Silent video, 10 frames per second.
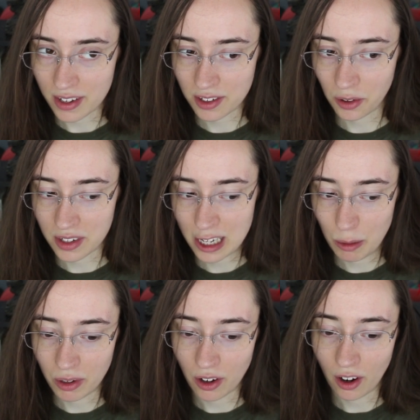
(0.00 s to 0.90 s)
physical
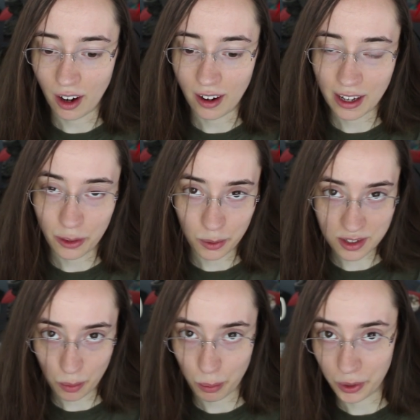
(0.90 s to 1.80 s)
TBR, get through
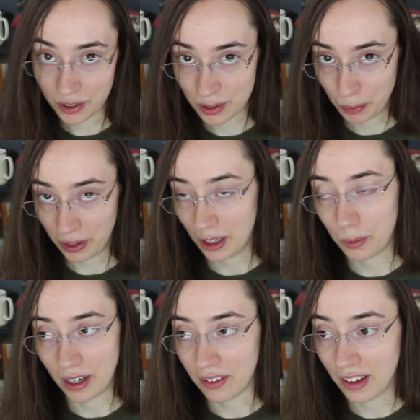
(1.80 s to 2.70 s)
some books pretty
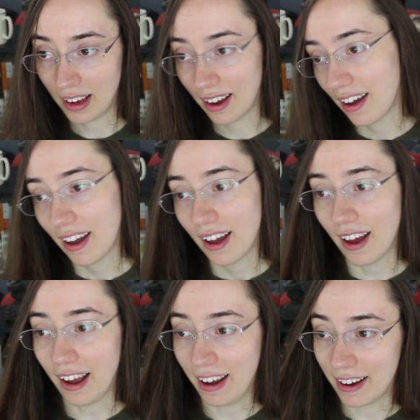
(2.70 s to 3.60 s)
quickly,
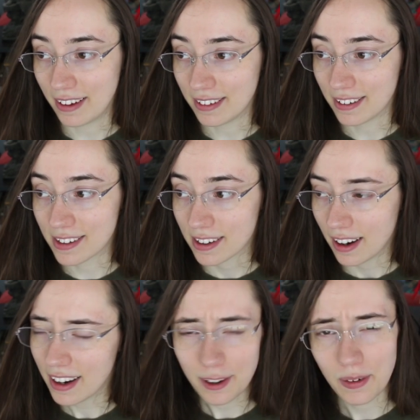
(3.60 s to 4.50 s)
and
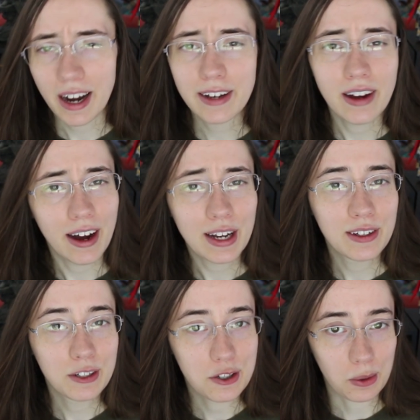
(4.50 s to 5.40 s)
don't know, I, I
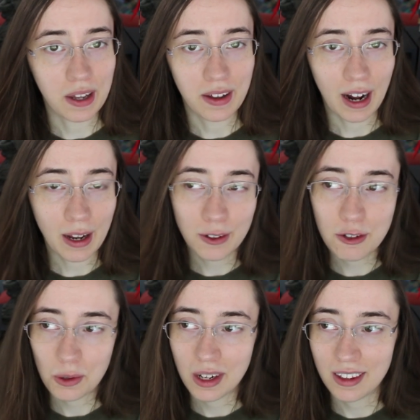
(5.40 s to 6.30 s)
enjoy that. I
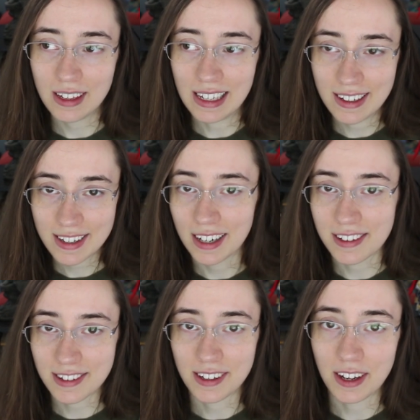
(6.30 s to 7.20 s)
enjoy the
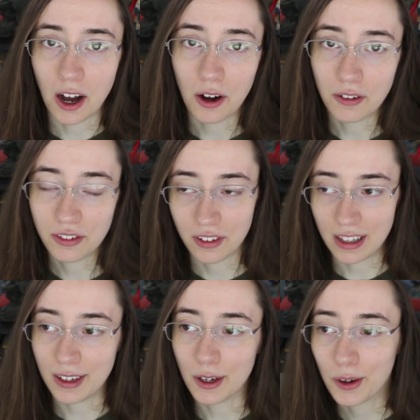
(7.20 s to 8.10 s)
intensity of
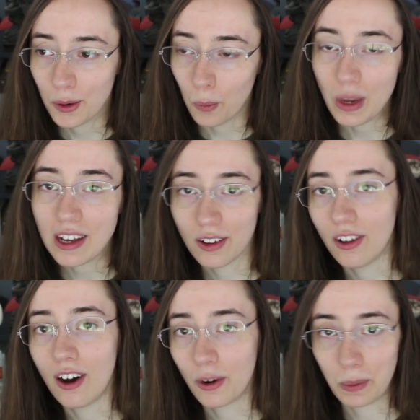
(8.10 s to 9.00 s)
the
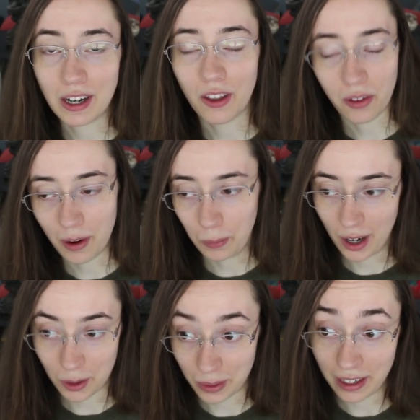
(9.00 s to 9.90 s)
week-long readathon
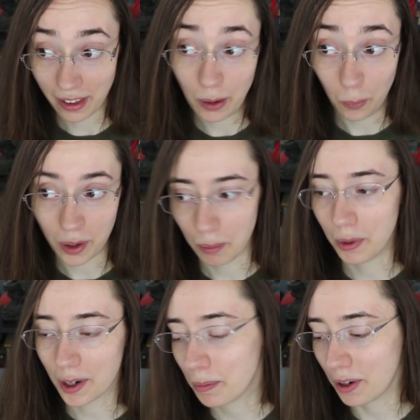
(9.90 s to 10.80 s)
where I read like one
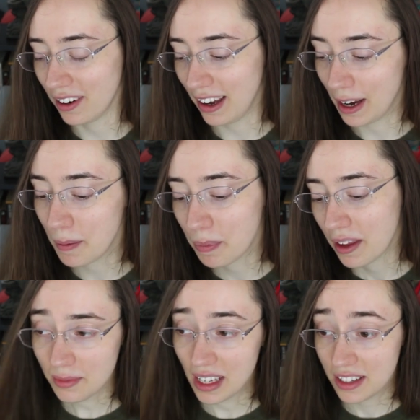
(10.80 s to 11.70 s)
book per day.
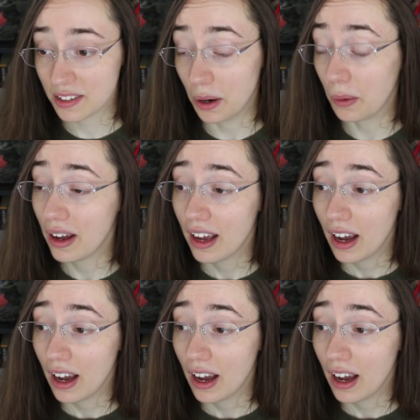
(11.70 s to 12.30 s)
So